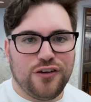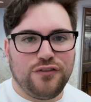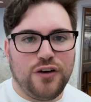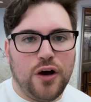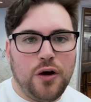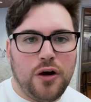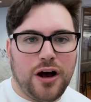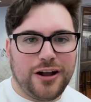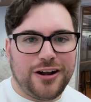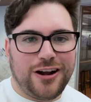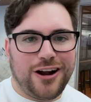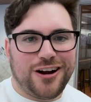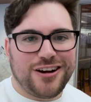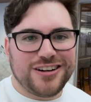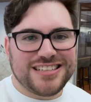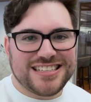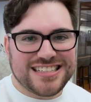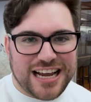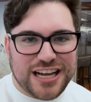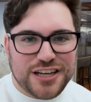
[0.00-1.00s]
Vote on our
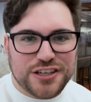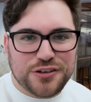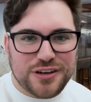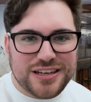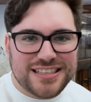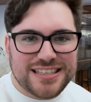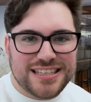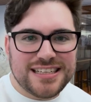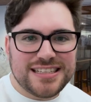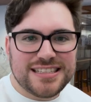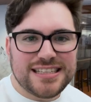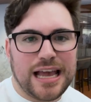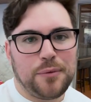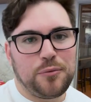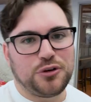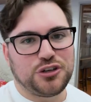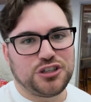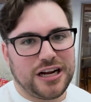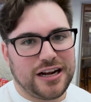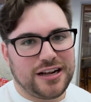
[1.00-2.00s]
design choices and we'll
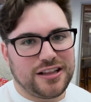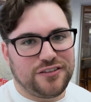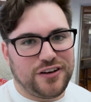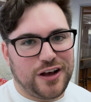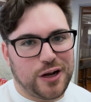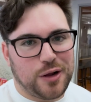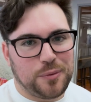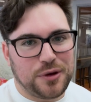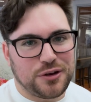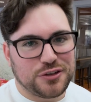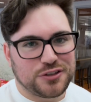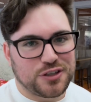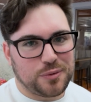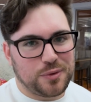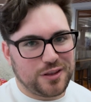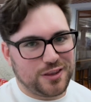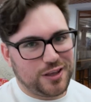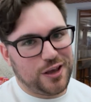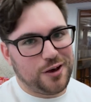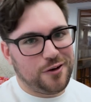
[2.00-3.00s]
share the final poster
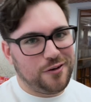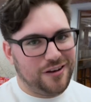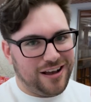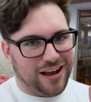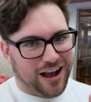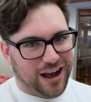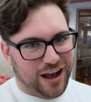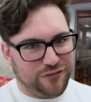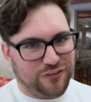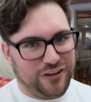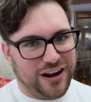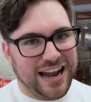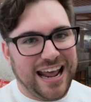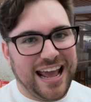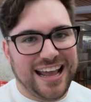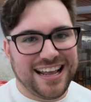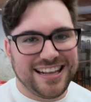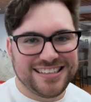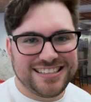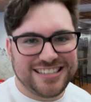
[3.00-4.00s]
with you on Friday.
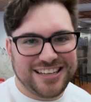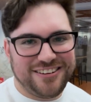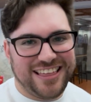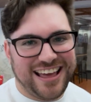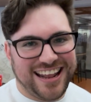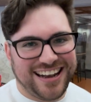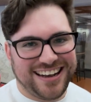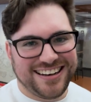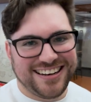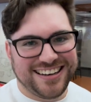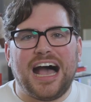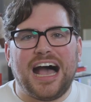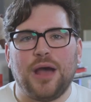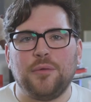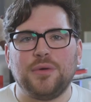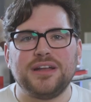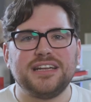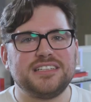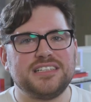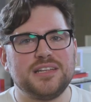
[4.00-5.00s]
See you then. I
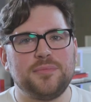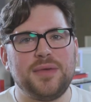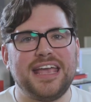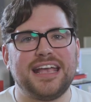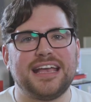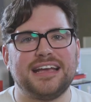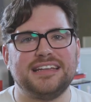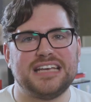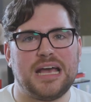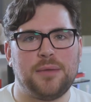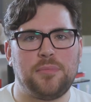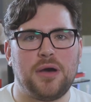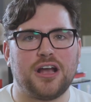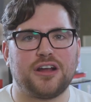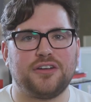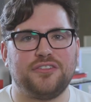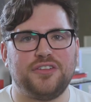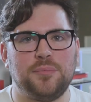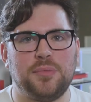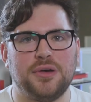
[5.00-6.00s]
wanted to make a
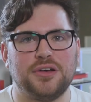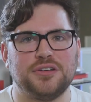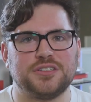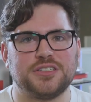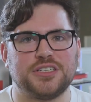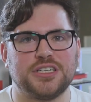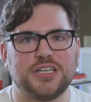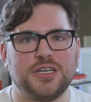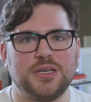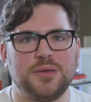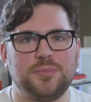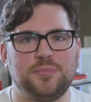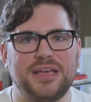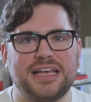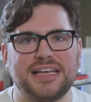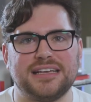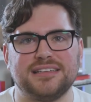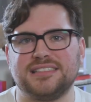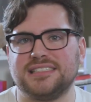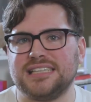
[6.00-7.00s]
typography poster
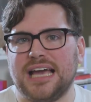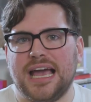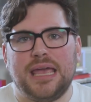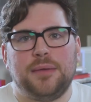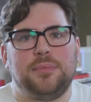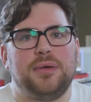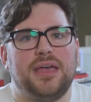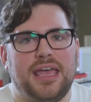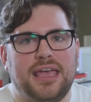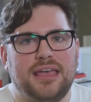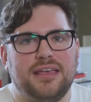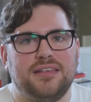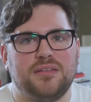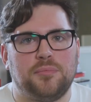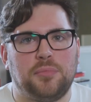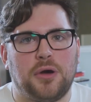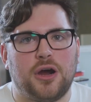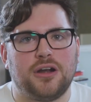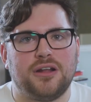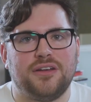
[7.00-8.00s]
because type is a
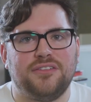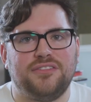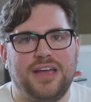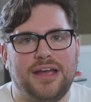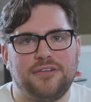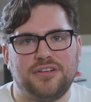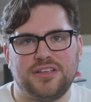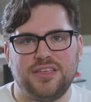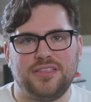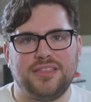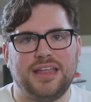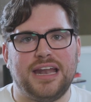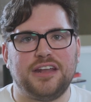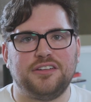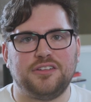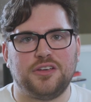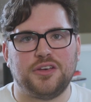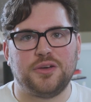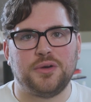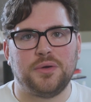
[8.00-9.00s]
part of everything that I
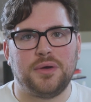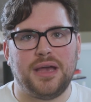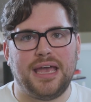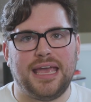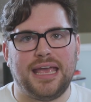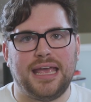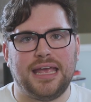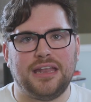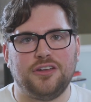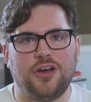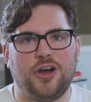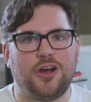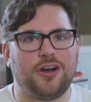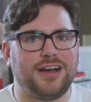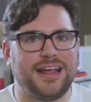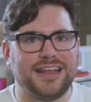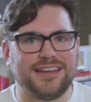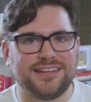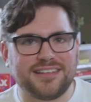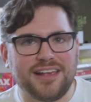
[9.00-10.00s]
do in
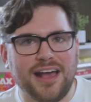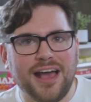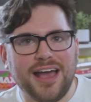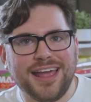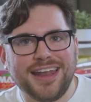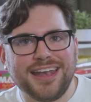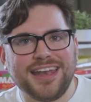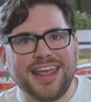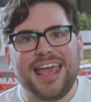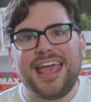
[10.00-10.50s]
art and design.